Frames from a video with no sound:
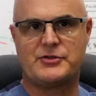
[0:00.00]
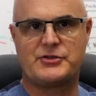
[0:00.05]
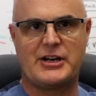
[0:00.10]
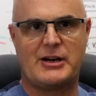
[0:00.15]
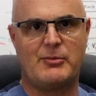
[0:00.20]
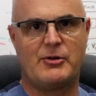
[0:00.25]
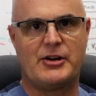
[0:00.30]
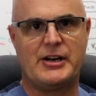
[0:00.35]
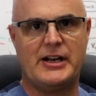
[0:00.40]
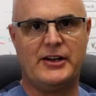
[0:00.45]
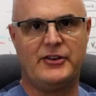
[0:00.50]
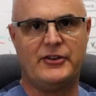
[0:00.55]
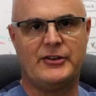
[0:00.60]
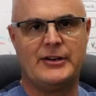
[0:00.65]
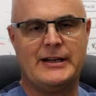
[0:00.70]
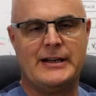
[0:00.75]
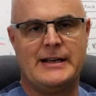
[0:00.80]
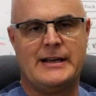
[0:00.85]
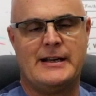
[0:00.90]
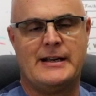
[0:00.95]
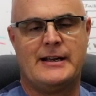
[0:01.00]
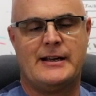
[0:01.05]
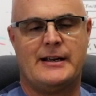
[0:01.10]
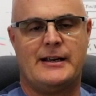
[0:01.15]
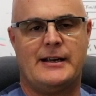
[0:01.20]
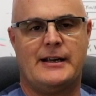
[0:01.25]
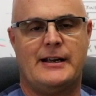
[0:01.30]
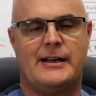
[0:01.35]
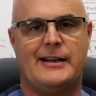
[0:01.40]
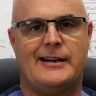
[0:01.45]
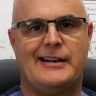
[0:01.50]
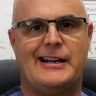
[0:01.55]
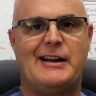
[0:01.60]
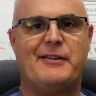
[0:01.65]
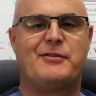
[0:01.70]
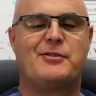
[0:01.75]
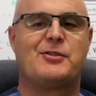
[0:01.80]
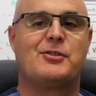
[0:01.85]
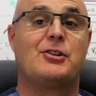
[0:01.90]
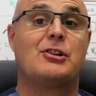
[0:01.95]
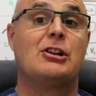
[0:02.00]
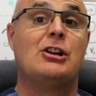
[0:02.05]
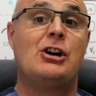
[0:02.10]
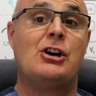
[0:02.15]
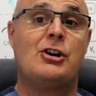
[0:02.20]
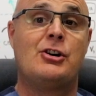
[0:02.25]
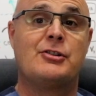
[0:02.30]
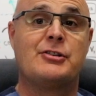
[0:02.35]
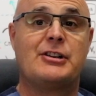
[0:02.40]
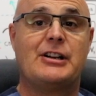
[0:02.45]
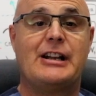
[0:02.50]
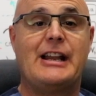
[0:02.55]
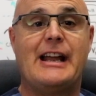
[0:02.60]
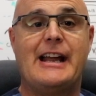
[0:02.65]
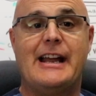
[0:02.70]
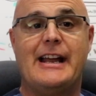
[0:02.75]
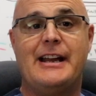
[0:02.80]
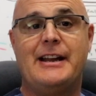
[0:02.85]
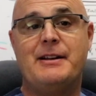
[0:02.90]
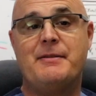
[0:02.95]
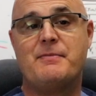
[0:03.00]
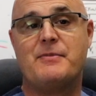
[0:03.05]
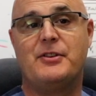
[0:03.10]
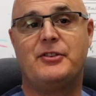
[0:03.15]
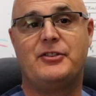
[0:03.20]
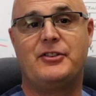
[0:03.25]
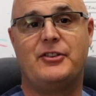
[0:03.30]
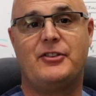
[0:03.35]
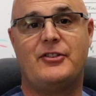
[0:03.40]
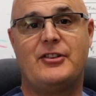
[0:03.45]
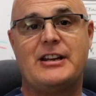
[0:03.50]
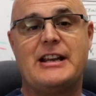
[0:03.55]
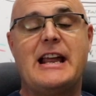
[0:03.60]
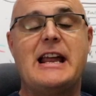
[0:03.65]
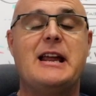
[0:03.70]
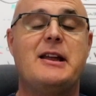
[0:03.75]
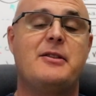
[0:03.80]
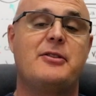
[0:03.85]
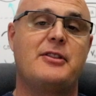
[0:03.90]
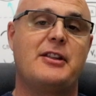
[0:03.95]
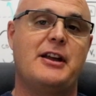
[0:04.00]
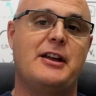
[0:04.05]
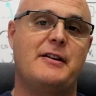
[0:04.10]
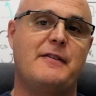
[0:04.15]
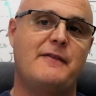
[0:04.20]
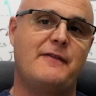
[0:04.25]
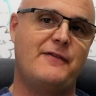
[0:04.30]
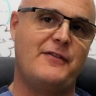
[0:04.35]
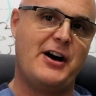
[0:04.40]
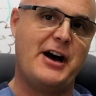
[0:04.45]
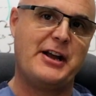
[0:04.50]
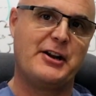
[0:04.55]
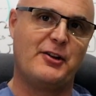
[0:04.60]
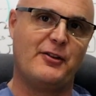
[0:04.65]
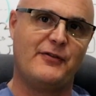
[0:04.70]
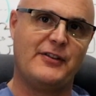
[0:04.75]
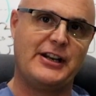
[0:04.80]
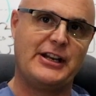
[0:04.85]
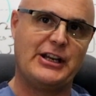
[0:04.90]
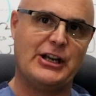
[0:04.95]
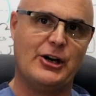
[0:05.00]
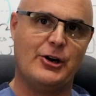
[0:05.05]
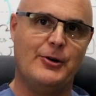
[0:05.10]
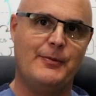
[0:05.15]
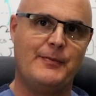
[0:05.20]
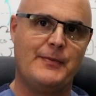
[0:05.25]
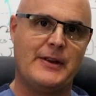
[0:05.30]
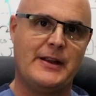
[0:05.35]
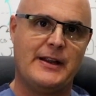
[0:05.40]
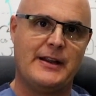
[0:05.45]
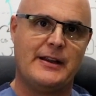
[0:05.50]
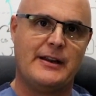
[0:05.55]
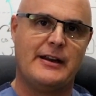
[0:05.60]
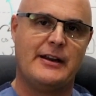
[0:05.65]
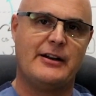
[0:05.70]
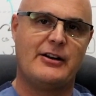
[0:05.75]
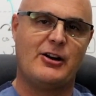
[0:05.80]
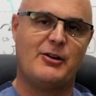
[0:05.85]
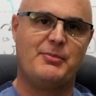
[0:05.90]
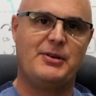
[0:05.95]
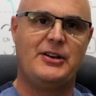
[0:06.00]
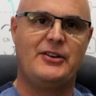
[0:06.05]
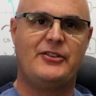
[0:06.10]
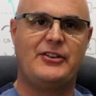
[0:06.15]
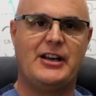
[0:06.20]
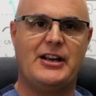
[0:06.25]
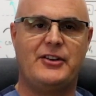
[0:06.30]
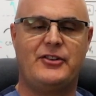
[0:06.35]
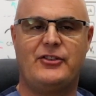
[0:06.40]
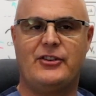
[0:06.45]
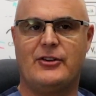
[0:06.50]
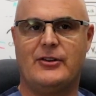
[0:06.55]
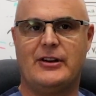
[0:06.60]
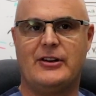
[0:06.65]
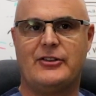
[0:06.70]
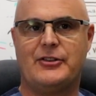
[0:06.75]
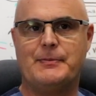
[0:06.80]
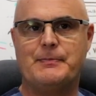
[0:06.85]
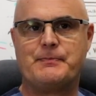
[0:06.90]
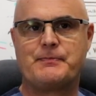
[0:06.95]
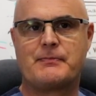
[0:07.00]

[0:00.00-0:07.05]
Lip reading: J. Burness, and after a long delay, this is the 8th and final video in our PCS series.